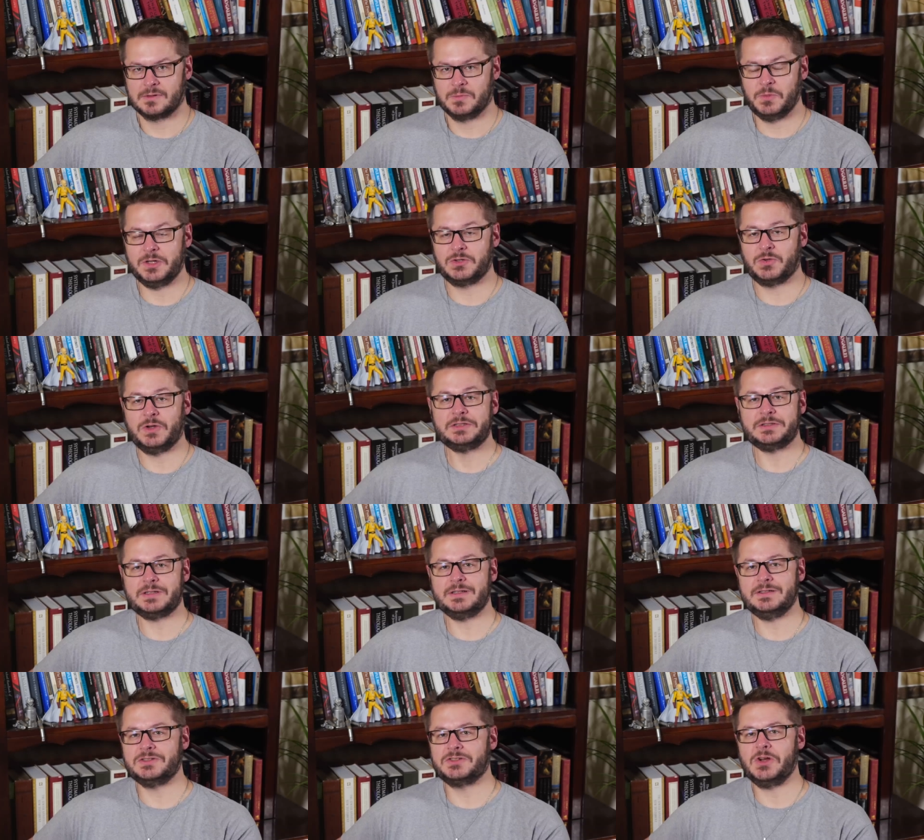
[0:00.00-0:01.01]
But
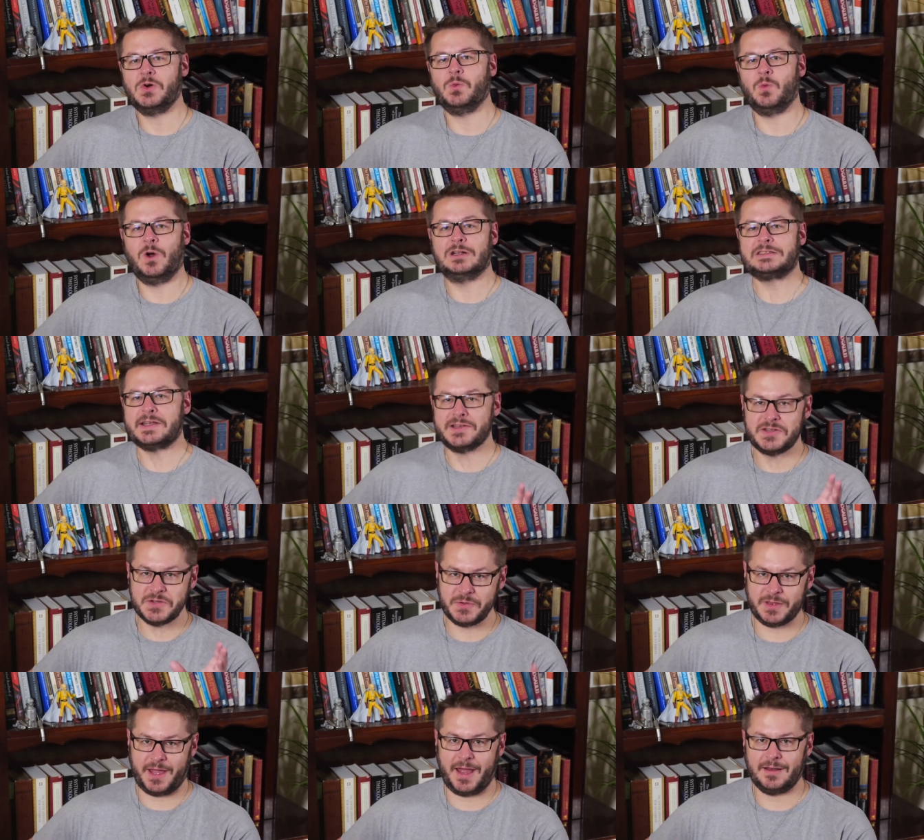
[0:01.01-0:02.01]
Christians don't want to
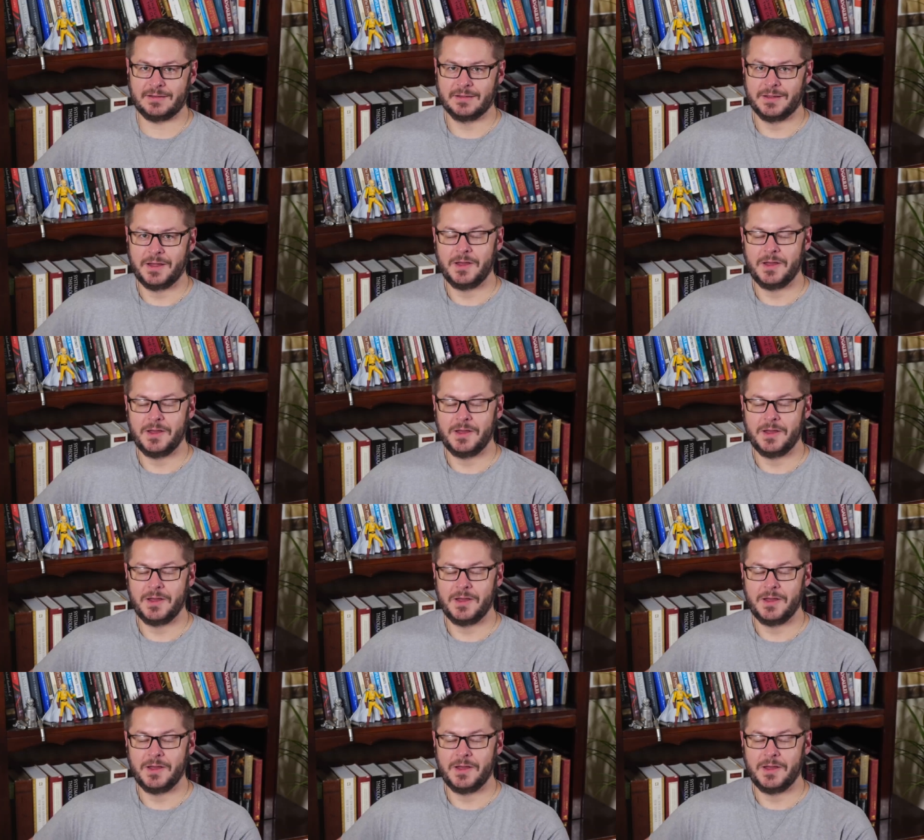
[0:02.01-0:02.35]
do that